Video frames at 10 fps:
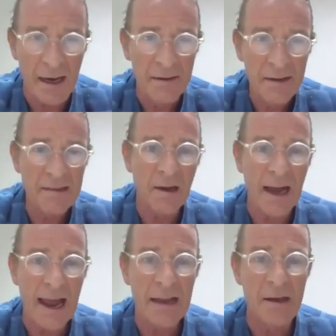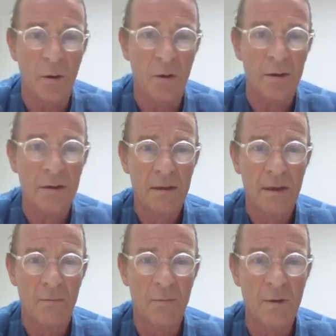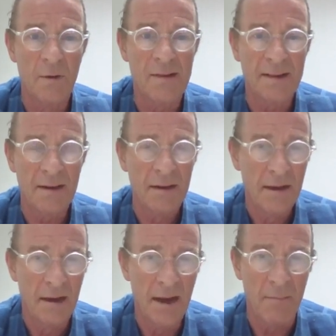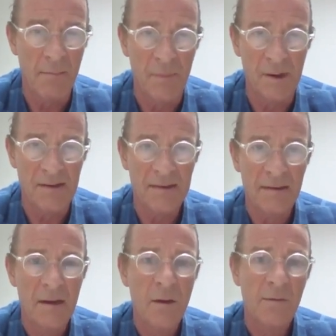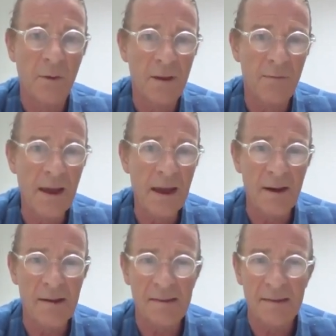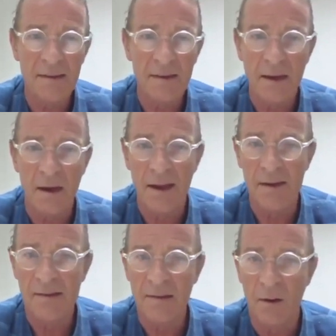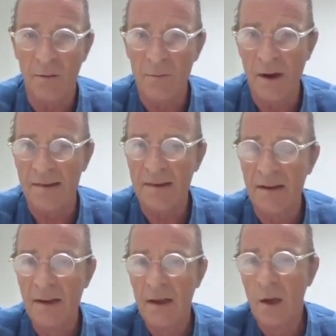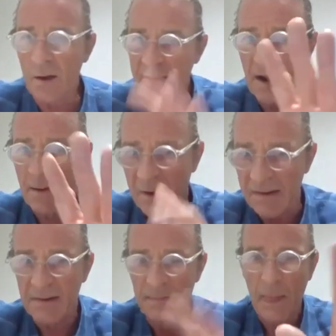These are annual risk numbers for the various kinds of risk. Lots of numbers.